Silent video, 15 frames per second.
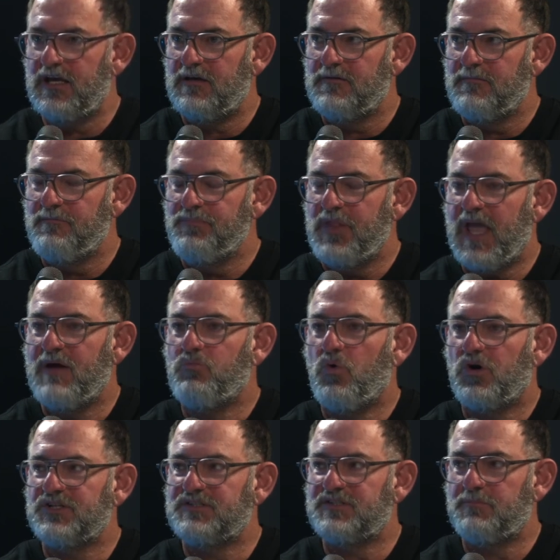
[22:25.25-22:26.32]
Mm and what
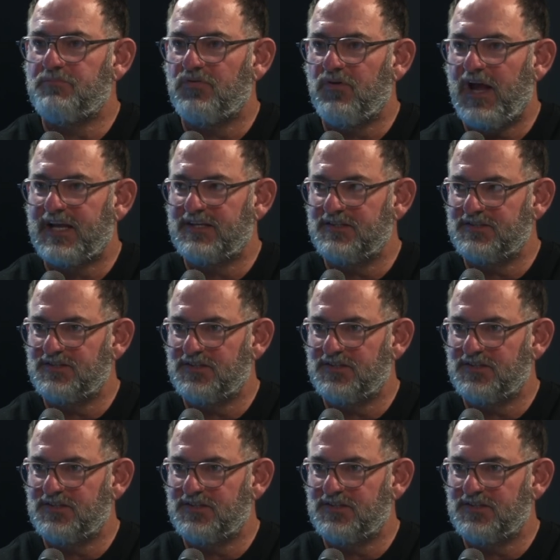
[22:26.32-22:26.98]
is the practice